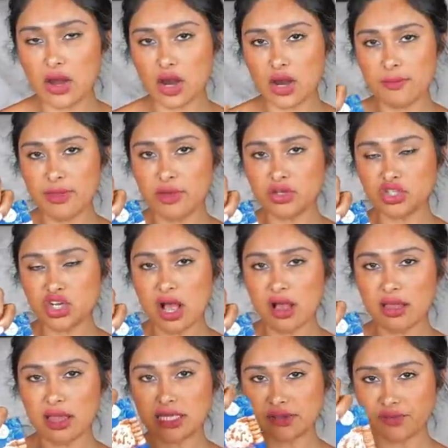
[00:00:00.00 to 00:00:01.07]
our milk
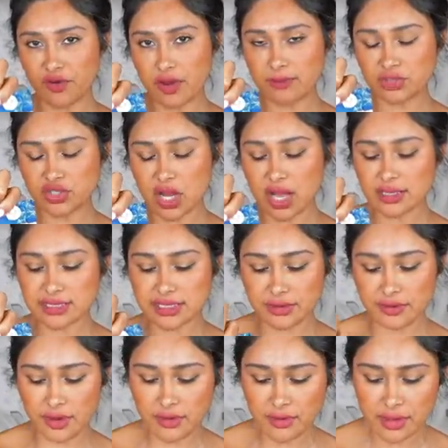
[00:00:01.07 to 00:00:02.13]
chocolates from
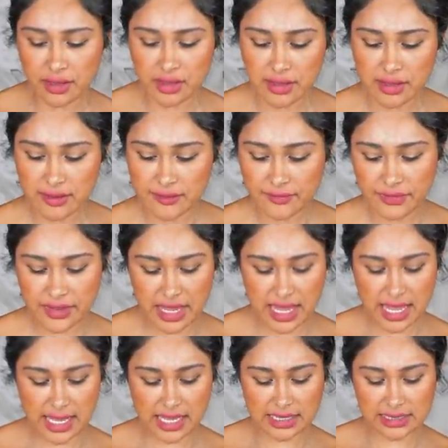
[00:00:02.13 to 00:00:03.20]
ChocZero.
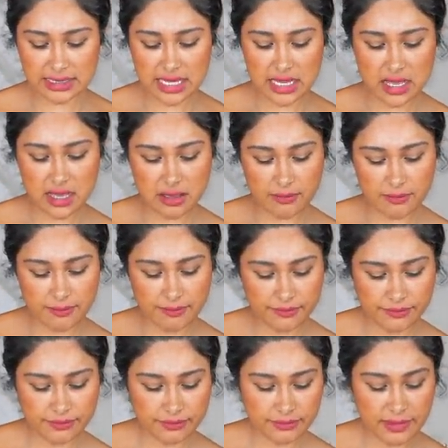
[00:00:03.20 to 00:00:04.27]
And um,
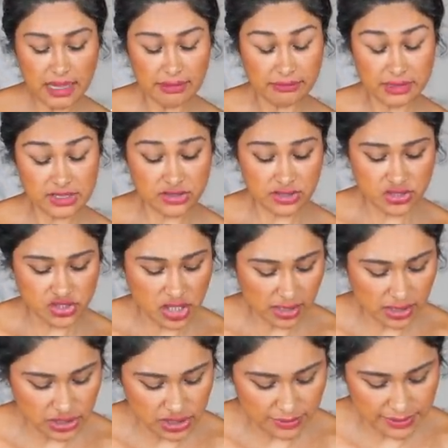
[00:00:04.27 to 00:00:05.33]
yeah, these are the
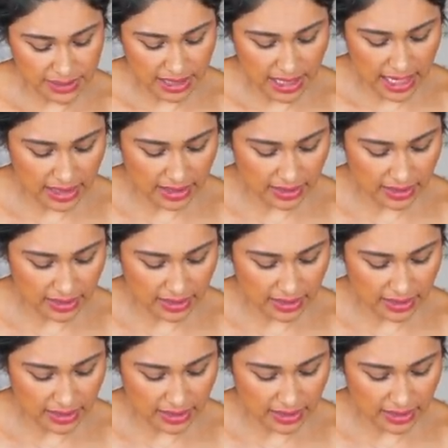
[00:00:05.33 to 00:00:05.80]
chocolate chips that I